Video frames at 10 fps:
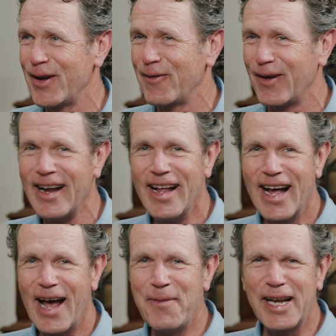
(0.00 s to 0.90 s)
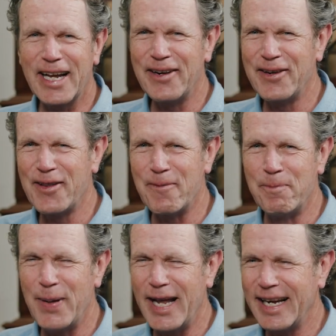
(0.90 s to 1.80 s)
anywhere. I mean, it got into their
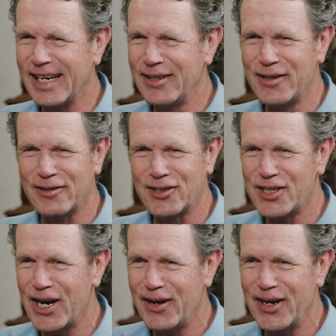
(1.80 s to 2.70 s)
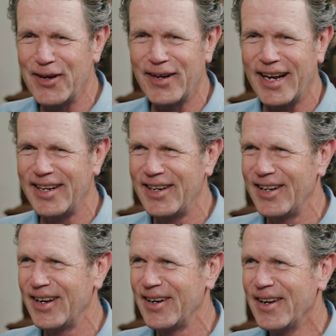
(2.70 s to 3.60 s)
bed, it got into their stereo, it got into
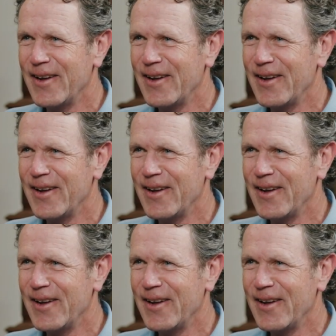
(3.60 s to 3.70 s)
their...